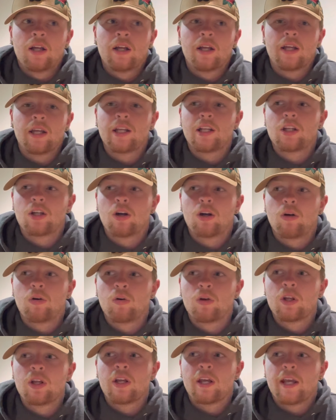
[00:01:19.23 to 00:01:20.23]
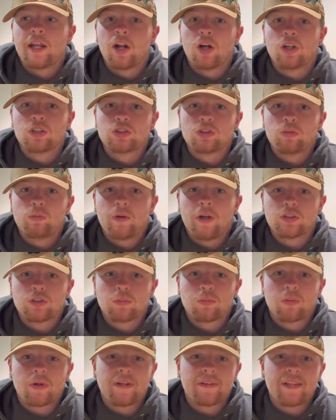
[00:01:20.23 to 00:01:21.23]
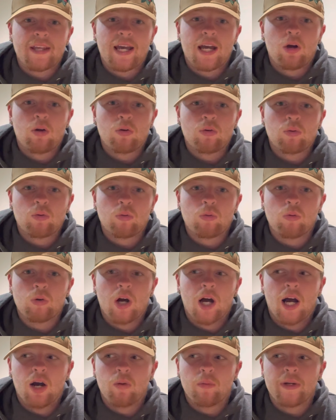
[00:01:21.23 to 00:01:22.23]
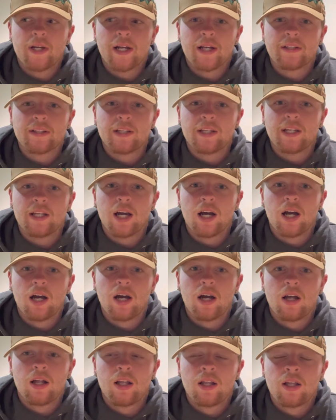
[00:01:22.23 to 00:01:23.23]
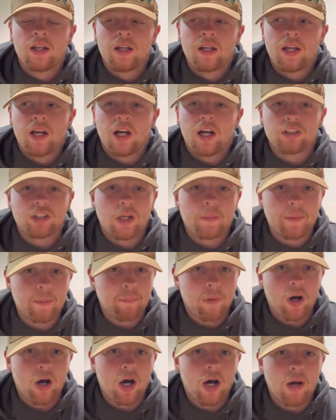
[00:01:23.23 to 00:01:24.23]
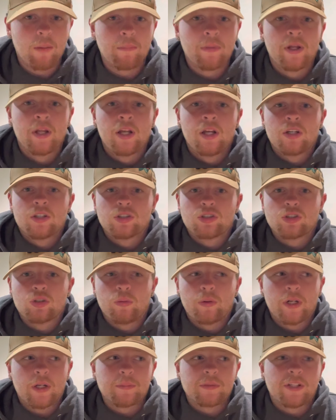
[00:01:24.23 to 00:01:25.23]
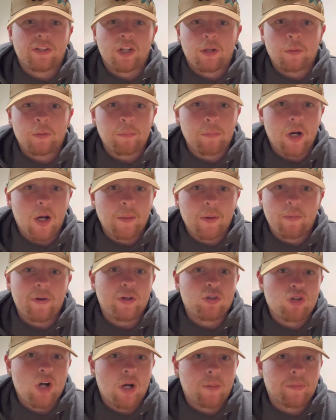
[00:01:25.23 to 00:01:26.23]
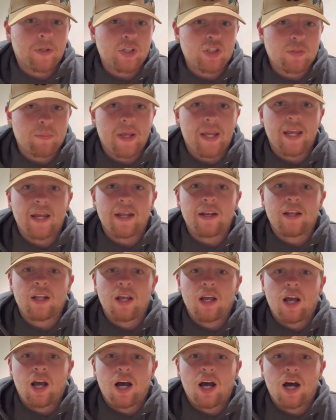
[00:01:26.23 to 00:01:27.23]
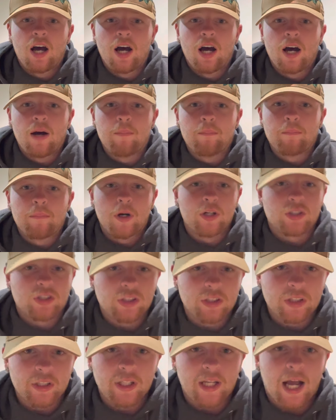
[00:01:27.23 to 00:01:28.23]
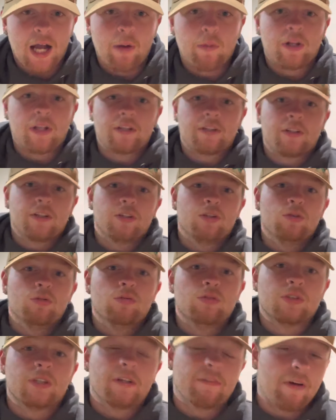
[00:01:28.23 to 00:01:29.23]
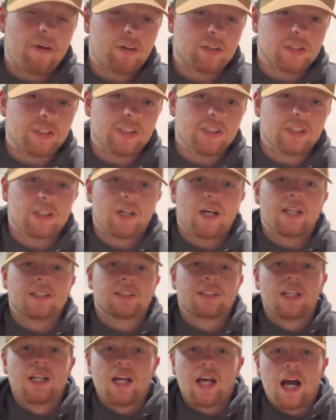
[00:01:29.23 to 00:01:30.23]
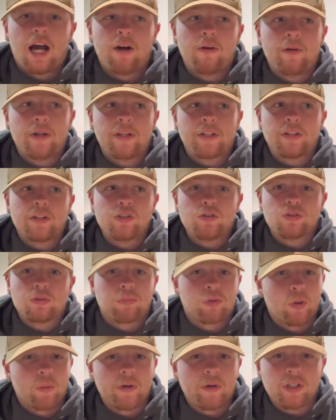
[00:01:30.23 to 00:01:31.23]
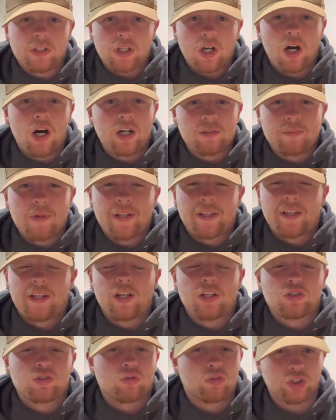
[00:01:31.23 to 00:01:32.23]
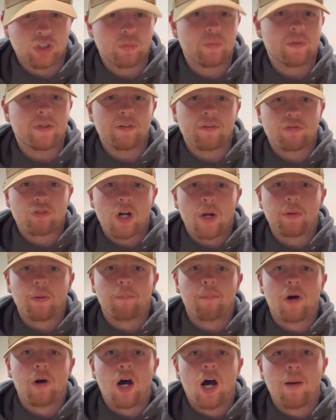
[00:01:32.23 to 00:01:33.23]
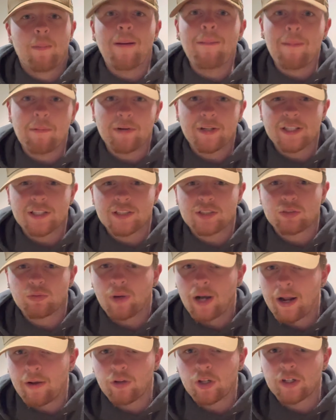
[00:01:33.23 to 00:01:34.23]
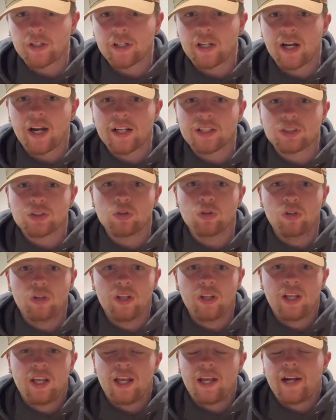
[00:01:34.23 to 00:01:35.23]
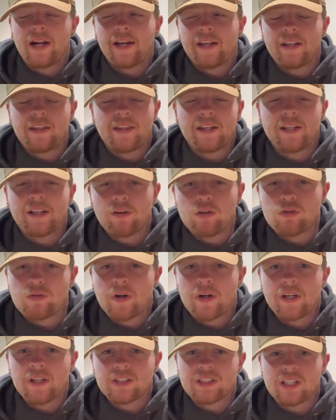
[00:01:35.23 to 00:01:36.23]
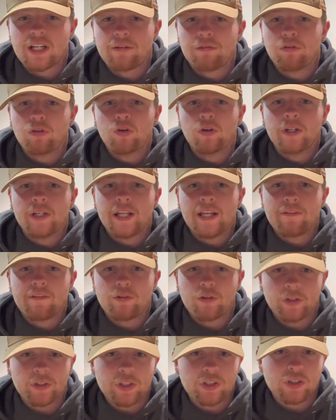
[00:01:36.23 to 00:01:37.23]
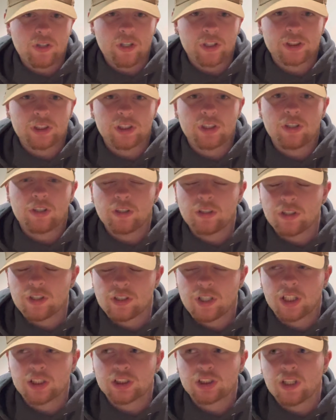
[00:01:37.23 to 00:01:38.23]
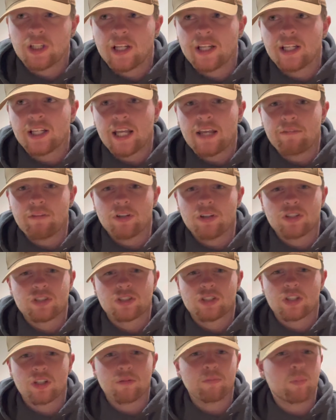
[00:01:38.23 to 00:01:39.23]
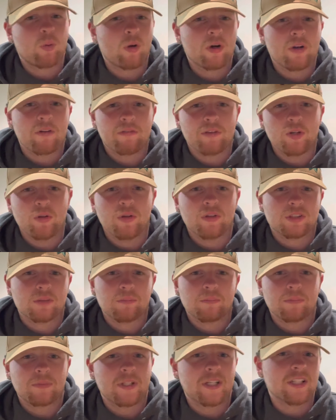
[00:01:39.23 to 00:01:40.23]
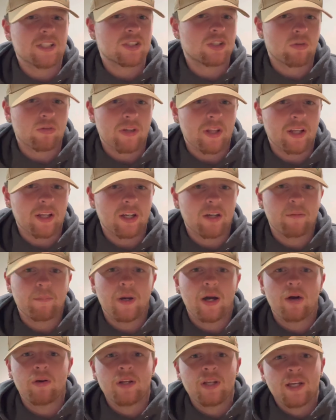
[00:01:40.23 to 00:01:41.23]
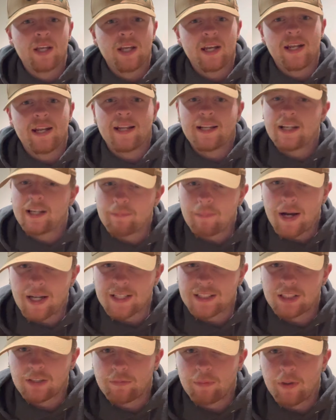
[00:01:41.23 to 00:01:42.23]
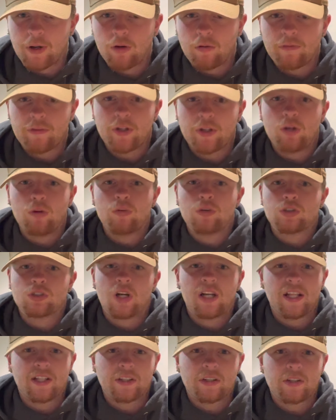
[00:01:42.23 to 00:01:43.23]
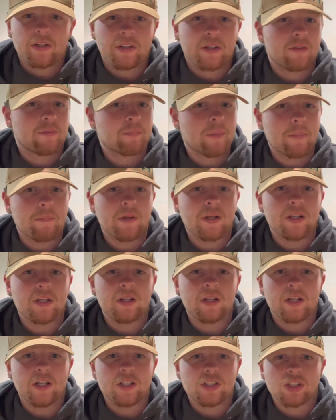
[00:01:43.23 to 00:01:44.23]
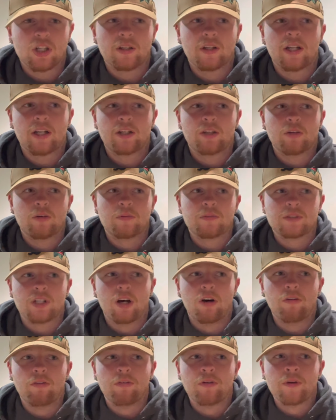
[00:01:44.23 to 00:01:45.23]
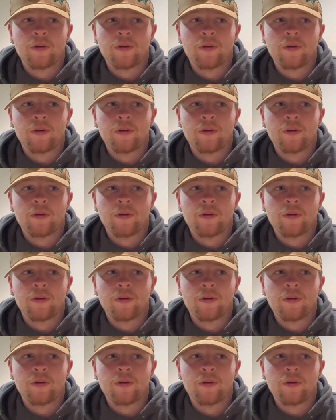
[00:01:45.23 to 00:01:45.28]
We also break down. We got the atomic bomb. So when it comes to the atomic bomb that we dropped on Japan, personally, I would like to use, if I was teaching the class, I would like to use a pro and con method of should we have dropped the bomb. I remember this when I learned it in high school. I did think it was very insightful, and it gave good discussion, and gave a certain point of view that some kids don't think about, and it gave myself my own view. So I'd like to maybe install that to himself.